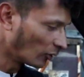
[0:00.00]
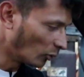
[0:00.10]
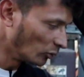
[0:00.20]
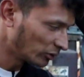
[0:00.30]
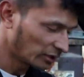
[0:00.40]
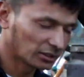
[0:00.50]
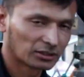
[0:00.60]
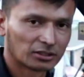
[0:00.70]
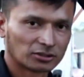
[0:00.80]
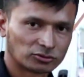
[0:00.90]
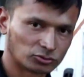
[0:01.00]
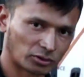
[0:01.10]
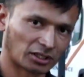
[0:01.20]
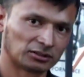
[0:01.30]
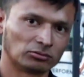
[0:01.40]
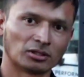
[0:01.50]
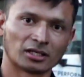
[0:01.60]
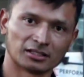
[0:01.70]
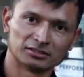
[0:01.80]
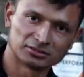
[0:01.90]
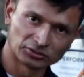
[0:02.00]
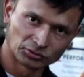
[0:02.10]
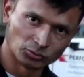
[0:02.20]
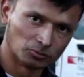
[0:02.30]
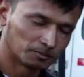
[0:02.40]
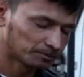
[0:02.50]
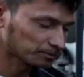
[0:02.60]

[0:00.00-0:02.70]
until you get to the ECU.